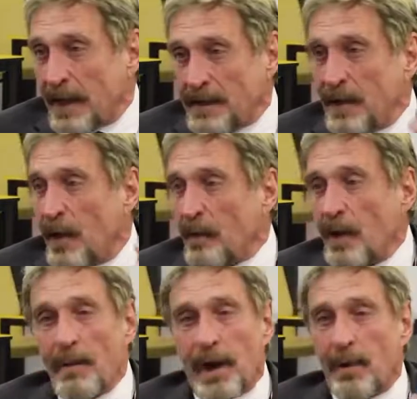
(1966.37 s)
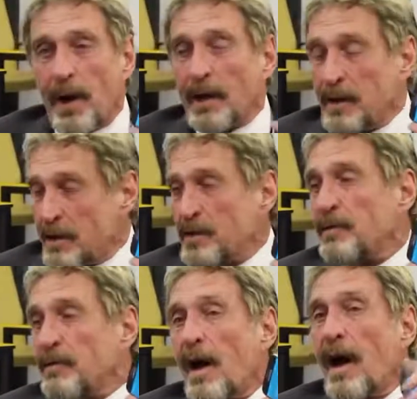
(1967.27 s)
That's the only way, by the way, I can
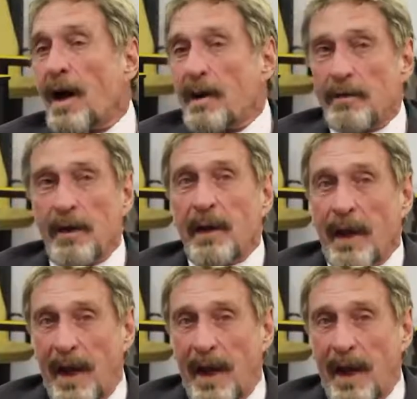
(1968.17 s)
survive